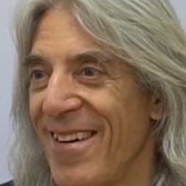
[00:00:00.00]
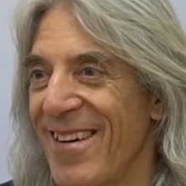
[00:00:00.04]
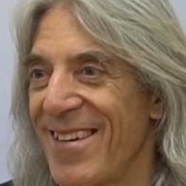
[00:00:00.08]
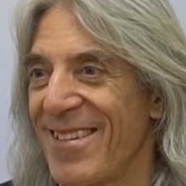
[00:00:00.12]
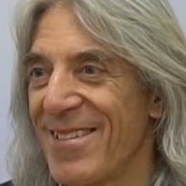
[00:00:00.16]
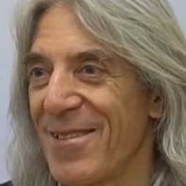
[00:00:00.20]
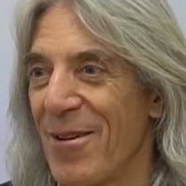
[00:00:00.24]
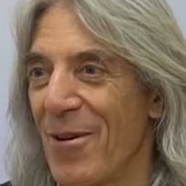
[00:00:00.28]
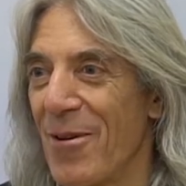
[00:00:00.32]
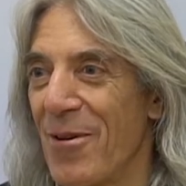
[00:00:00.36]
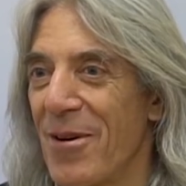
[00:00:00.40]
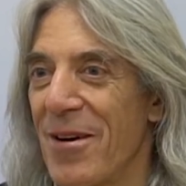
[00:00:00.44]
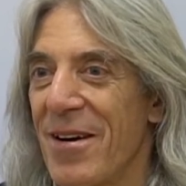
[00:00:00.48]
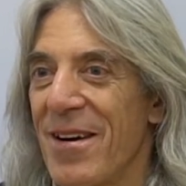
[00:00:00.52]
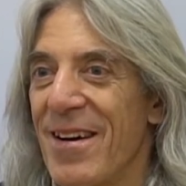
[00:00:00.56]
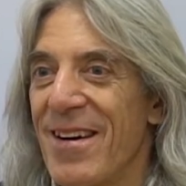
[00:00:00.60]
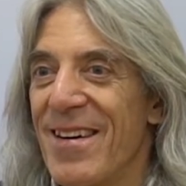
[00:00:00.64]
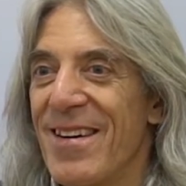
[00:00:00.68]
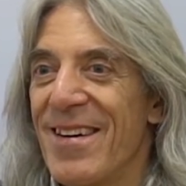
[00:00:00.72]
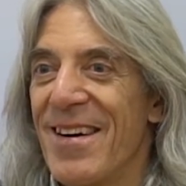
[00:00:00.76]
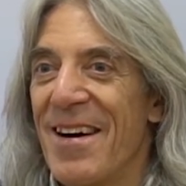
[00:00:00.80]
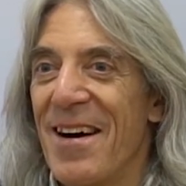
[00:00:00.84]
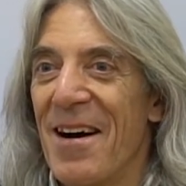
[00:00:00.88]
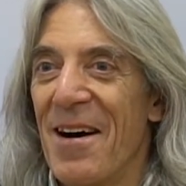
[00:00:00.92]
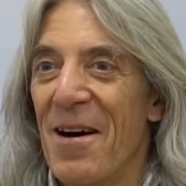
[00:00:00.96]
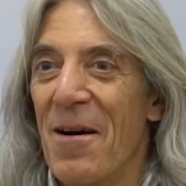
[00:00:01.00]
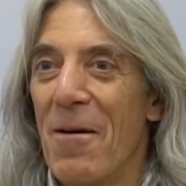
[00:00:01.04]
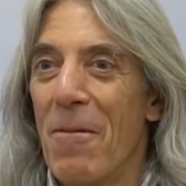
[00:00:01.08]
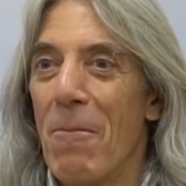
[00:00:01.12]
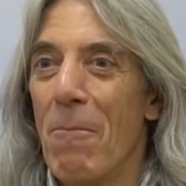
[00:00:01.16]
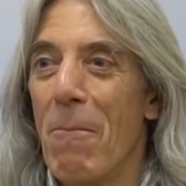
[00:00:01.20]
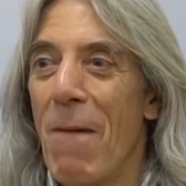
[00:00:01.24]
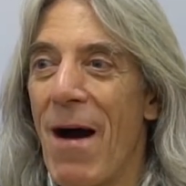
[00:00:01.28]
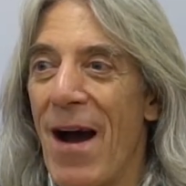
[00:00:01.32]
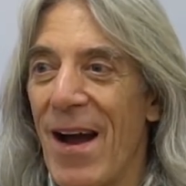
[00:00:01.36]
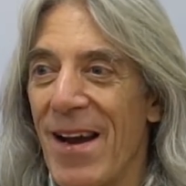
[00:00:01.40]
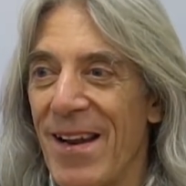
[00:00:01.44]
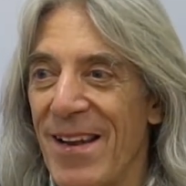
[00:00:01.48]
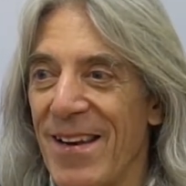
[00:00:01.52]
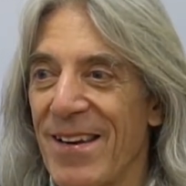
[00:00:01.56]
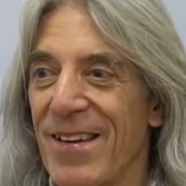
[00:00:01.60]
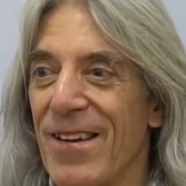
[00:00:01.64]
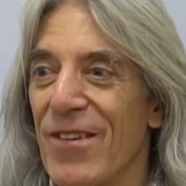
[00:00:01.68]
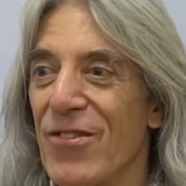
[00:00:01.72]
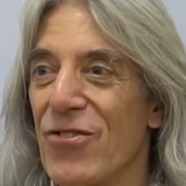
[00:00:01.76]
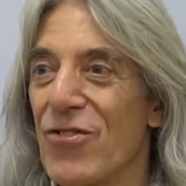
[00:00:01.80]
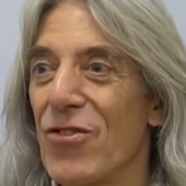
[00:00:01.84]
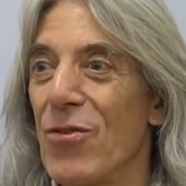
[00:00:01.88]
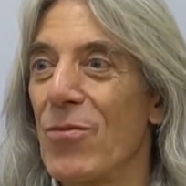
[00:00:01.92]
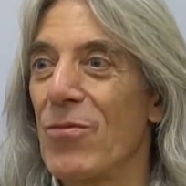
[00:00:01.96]
So mining
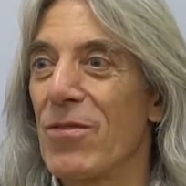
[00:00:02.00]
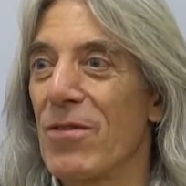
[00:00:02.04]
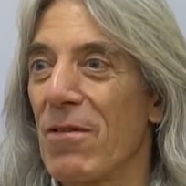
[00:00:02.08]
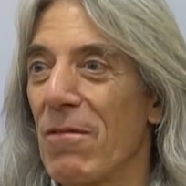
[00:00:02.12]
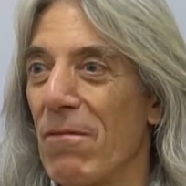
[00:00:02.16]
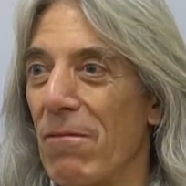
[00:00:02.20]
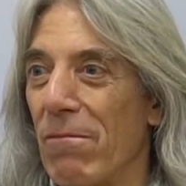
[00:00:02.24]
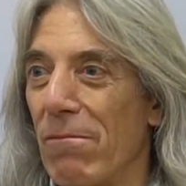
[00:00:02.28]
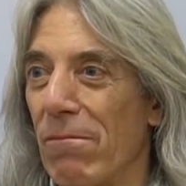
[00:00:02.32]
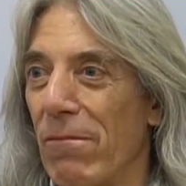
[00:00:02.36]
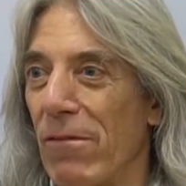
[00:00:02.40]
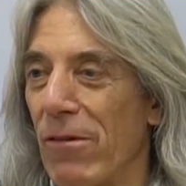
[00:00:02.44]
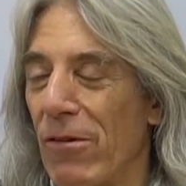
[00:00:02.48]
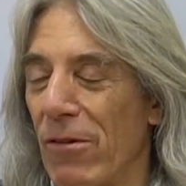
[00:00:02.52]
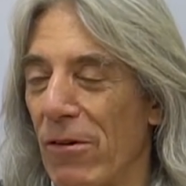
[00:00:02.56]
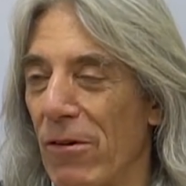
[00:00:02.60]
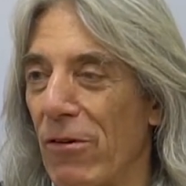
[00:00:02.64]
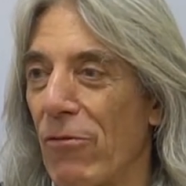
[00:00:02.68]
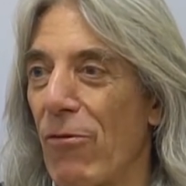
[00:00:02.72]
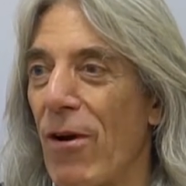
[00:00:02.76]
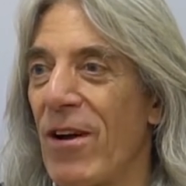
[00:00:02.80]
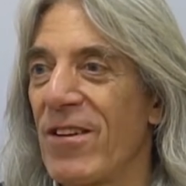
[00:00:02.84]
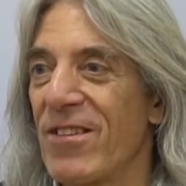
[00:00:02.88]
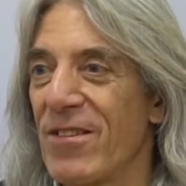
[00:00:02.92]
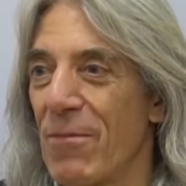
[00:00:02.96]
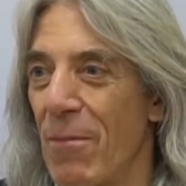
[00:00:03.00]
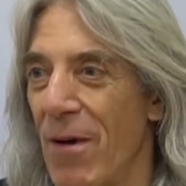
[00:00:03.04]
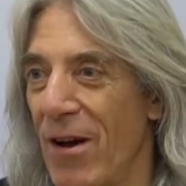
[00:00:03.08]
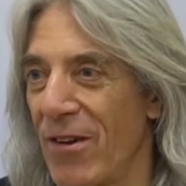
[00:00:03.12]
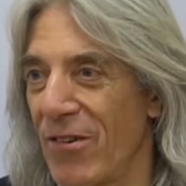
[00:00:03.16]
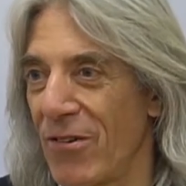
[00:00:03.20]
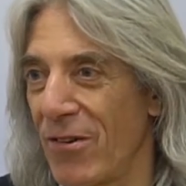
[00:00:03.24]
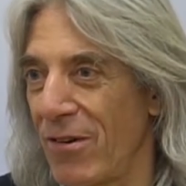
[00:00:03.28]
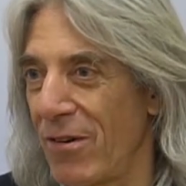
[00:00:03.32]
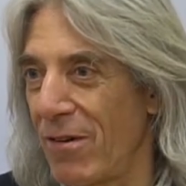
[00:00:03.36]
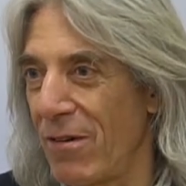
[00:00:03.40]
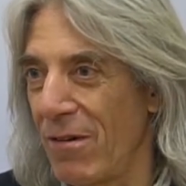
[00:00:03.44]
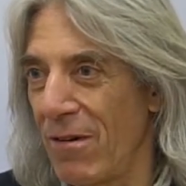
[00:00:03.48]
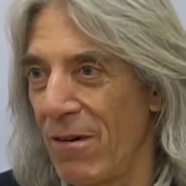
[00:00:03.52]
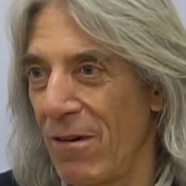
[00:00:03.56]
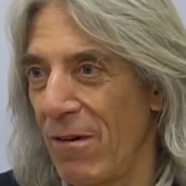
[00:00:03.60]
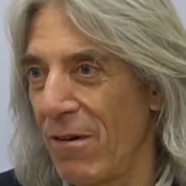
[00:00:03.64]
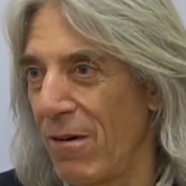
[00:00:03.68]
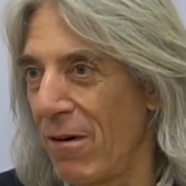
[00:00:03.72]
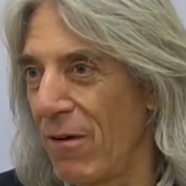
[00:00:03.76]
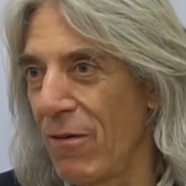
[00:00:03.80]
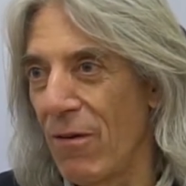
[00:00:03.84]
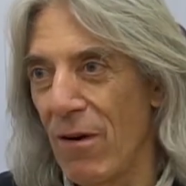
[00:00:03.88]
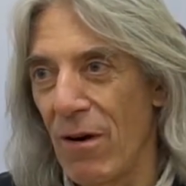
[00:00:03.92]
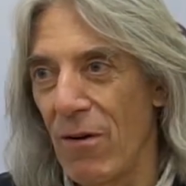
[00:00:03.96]
consumes great amounts
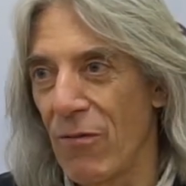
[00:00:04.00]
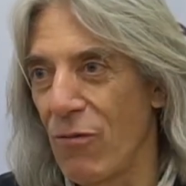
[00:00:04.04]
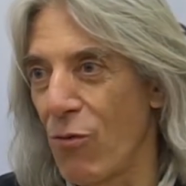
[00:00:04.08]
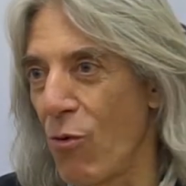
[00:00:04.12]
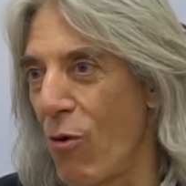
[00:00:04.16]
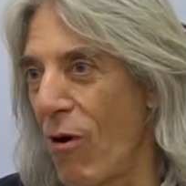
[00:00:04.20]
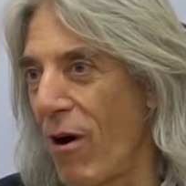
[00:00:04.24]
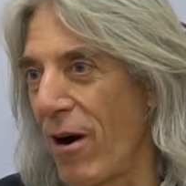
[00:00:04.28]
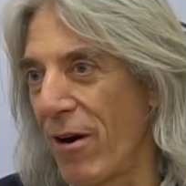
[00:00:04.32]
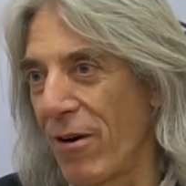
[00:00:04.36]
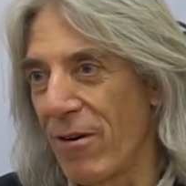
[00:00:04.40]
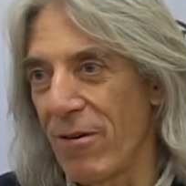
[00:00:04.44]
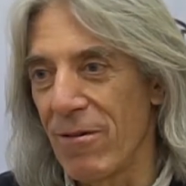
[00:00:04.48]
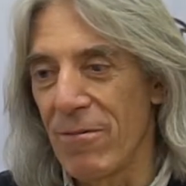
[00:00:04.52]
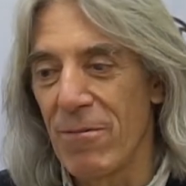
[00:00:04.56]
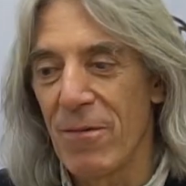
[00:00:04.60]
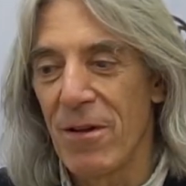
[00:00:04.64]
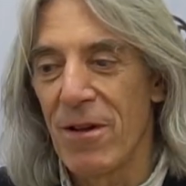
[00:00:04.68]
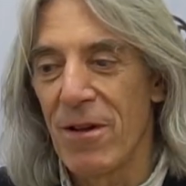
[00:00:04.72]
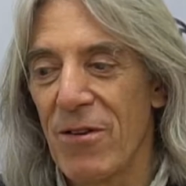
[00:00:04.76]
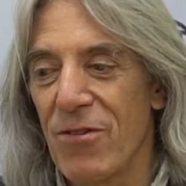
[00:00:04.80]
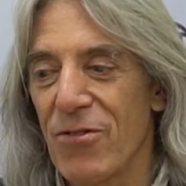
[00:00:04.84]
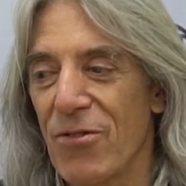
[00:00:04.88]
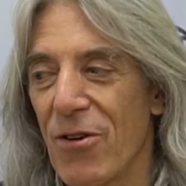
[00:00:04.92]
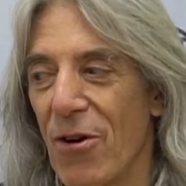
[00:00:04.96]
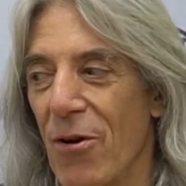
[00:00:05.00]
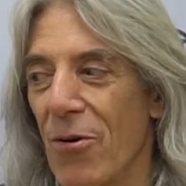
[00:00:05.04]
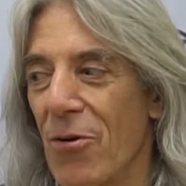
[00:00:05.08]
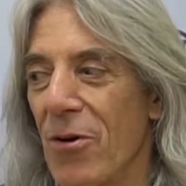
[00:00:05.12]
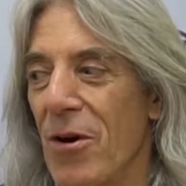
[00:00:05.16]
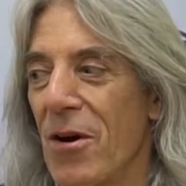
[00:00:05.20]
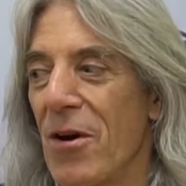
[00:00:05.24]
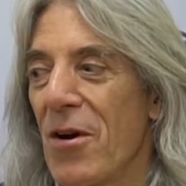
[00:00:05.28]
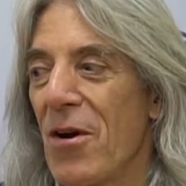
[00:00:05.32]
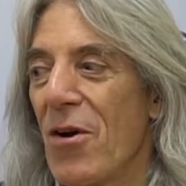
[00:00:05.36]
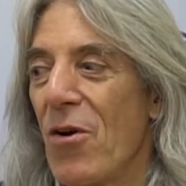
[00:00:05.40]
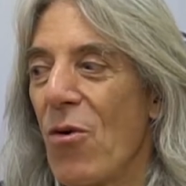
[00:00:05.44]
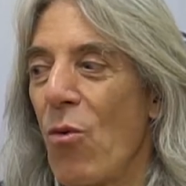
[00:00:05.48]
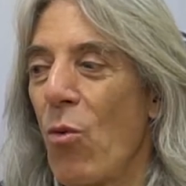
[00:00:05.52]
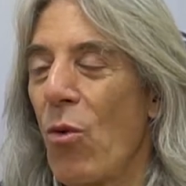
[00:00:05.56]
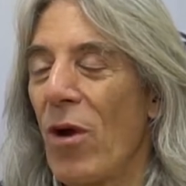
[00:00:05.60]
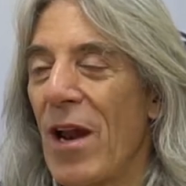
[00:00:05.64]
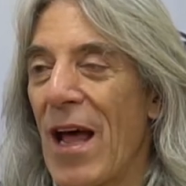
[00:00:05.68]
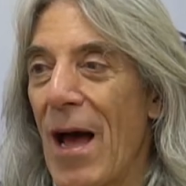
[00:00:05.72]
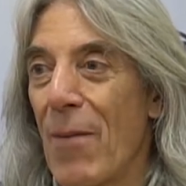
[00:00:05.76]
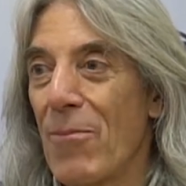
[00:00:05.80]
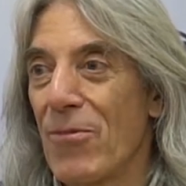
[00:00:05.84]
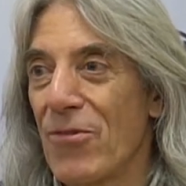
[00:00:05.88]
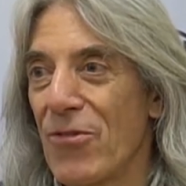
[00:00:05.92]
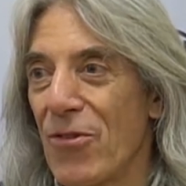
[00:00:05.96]
of water. So what
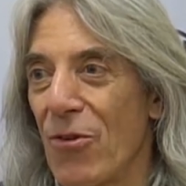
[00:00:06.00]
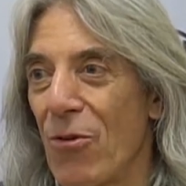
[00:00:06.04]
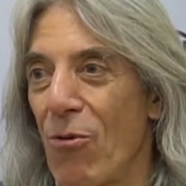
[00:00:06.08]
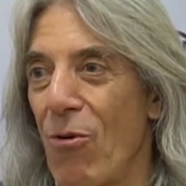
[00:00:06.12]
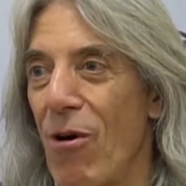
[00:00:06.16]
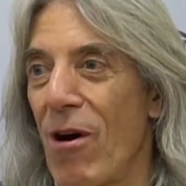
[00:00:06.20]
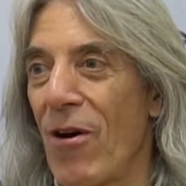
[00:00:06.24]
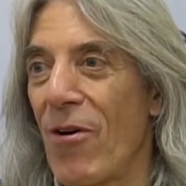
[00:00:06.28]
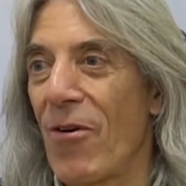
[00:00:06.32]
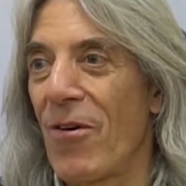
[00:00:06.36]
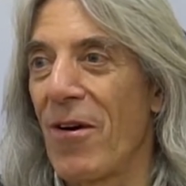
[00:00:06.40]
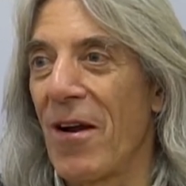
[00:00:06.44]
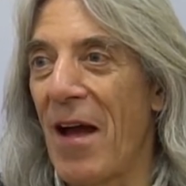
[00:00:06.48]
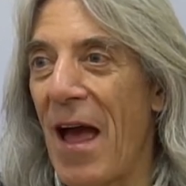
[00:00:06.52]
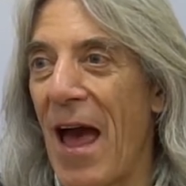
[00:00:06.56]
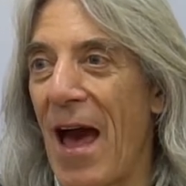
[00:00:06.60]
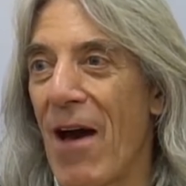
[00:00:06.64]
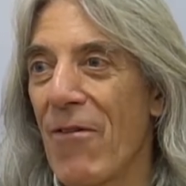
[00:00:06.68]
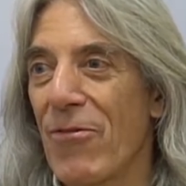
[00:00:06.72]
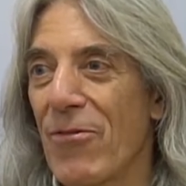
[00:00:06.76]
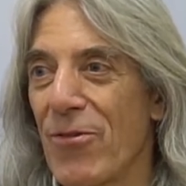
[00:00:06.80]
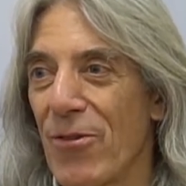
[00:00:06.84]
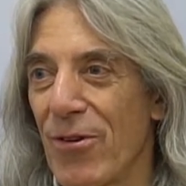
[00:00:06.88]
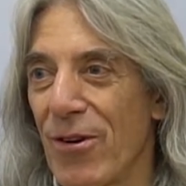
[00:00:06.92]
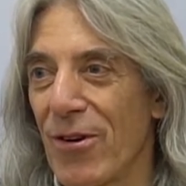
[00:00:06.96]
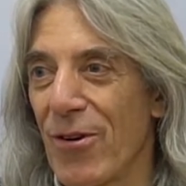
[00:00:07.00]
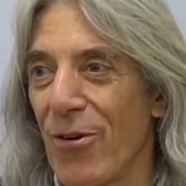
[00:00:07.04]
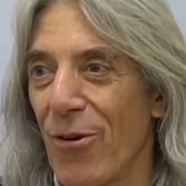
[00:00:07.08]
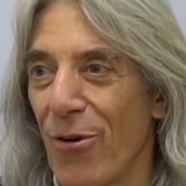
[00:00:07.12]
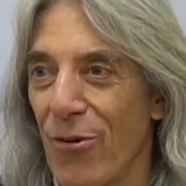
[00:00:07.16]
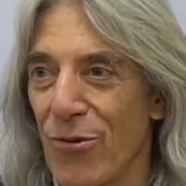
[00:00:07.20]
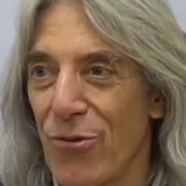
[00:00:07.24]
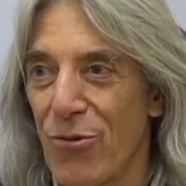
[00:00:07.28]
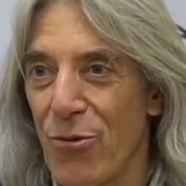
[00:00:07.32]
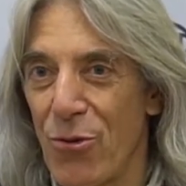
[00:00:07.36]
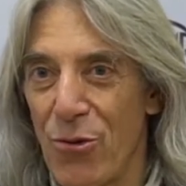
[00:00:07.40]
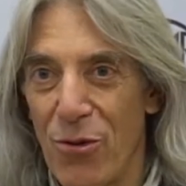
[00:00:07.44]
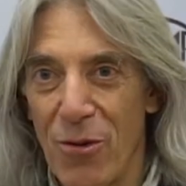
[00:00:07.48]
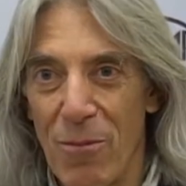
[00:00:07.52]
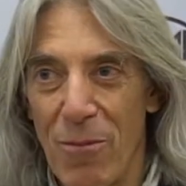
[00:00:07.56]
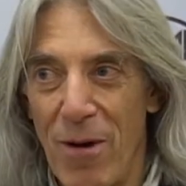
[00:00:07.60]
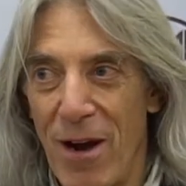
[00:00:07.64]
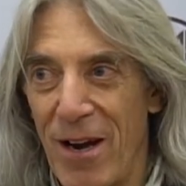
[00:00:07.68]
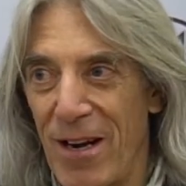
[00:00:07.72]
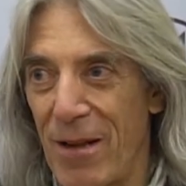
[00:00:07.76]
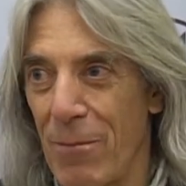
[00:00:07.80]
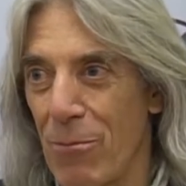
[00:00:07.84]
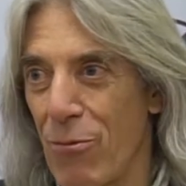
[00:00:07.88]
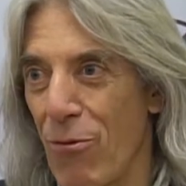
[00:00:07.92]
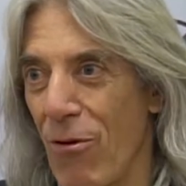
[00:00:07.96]
happens to the water after it goes through the
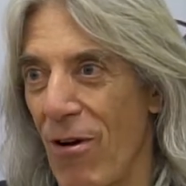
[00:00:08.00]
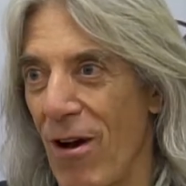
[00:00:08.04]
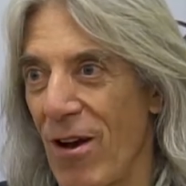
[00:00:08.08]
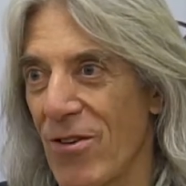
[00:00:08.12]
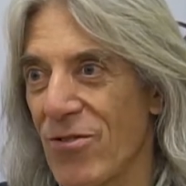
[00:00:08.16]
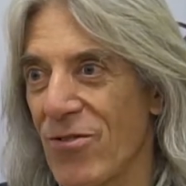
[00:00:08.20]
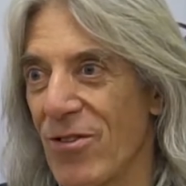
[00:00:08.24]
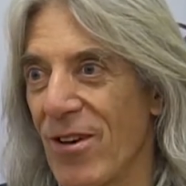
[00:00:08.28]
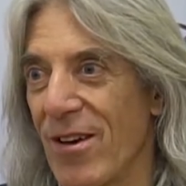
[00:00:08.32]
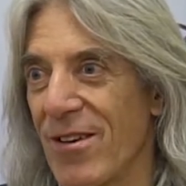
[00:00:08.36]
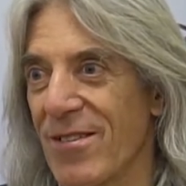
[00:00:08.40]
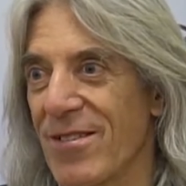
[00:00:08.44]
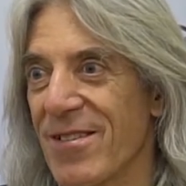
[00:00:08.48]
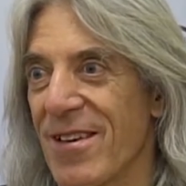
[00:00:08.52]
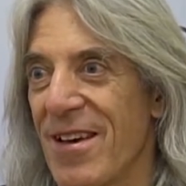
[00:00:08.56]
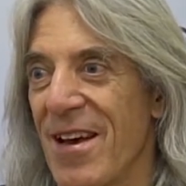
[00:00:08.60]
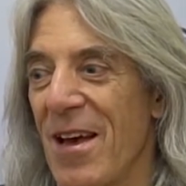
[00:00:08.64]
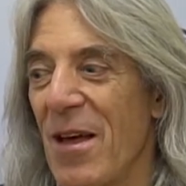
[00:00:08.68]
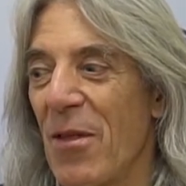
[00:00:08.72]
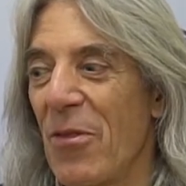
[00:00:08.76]
mining process?